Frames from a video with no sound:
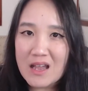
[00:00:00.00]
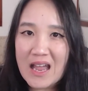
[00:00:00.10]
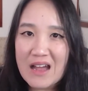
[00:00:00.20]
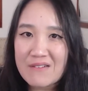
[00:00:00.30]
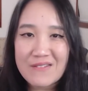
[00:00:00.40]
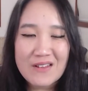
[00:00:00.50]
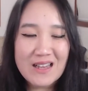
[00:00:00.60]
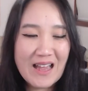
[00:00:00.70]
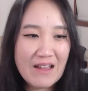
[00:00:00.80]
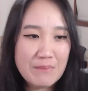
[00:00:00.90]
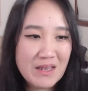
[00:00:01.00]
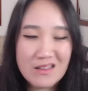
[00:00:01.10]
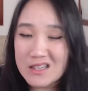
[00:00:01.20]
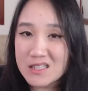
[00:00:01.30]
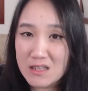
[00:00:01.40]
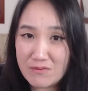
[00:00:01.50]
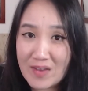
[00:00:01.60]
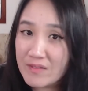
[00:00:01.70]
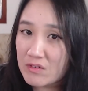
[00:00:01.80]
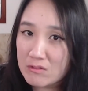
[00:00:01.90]
have been less than
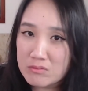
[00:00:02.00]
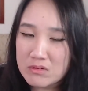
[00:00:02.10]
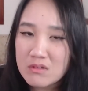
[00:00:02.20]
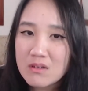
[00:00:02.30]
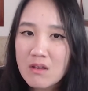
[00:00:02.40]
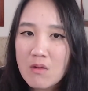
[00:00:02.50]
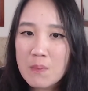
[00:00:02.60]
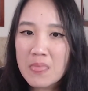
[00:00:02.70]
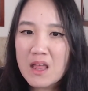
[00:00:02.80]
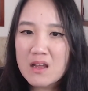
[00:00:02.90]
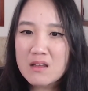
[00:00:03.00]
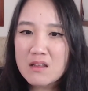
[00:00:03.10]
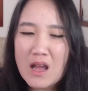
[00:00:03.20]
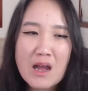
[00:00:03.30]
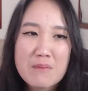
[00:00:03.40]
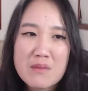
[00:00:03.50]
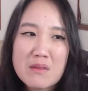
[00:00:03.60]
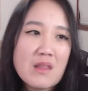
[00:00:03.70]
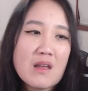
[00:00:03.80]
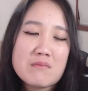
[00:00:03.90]
favorable,
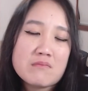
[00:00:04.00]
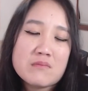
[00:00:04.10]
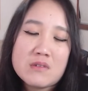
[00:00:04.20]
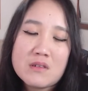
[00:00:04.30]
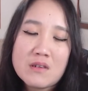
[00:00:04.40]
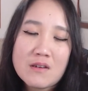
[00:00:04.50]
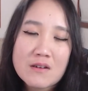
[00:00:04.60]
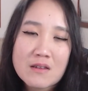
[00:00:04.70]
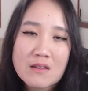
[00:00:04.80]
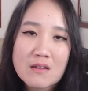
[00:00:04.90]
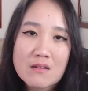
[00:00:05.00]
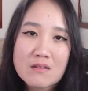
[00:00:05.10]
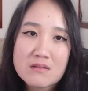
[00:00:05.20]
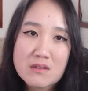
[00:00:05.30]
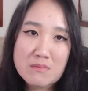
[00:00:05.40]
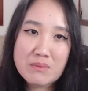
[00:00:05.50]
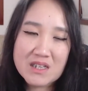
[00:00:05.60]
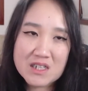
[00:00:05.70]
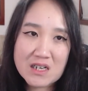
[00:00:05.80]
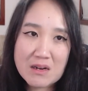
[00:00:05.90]
you know, the
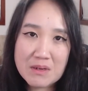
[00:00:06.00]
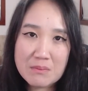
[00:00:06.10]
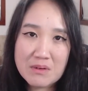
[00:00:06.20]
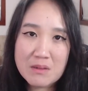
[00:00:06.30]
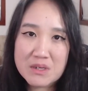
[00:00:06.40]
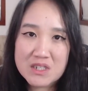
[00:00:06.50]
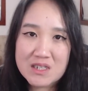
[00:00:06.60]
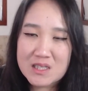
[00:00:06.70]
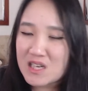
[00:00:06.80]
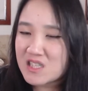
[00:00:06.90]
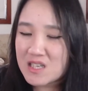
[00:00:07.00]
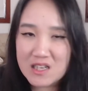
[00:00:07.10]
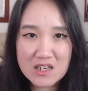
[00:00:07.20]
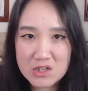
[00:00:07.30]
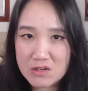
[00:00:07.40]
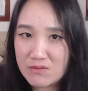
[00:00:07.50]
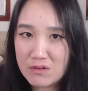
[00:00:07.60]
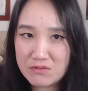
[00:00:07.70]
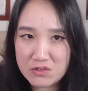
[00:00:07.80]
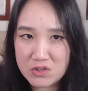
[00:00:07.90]
production company pretty much just cuts a connection for
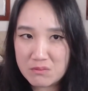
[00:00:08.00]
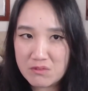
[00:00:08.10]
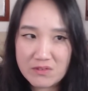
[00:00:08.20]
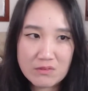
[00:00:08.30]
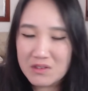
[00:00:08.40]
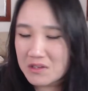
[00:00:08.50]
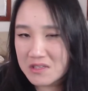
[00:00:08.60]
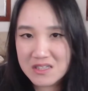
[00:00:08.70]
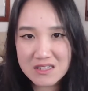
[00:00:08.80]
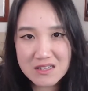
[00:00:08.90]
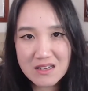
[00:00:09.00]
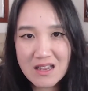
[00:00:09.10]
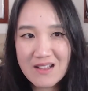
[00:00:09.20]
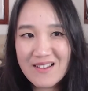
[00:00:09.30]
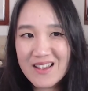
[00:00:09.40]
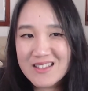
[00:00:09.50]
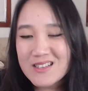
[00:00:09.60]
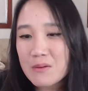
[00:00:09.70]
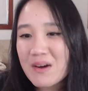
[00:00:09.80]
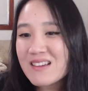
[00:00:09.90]
future movie releases.
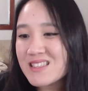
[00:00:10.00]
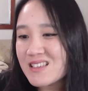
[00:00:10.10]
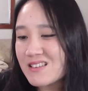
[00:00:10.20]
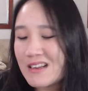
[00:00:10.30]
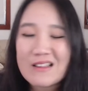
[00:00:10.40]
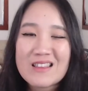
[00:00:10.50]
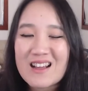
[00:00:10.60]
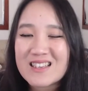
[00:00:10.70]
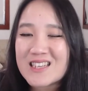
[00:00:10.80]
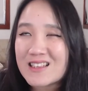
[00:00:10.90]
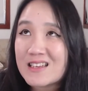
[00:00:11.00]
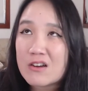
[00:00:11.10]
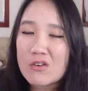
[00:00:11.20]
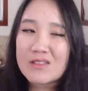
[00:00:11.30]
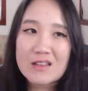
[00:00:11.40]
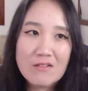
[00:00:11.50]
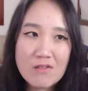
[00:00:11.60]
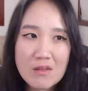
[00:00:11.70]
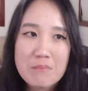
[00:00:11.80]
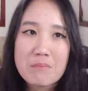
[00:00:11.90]
So whilst they, you know, they're not exactly going, they're
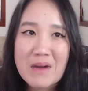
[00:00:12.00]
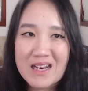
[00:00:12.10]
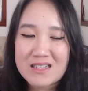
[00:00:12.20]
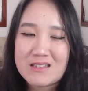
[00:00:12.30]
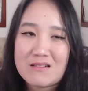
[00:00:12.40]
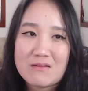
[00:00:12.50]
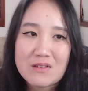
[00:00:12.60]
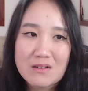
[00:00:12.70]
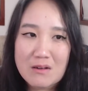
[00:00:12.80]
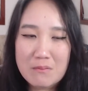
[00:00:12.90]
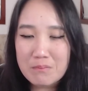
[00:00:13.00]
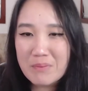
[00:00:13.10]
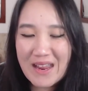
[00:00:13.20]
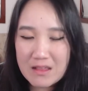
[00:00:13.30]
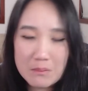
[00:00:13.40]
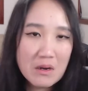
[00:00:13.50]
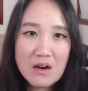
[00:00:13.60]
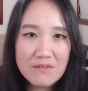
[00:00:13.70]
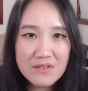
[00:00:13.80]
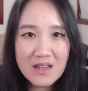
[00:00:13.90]
giving them money to, you know, paying them off,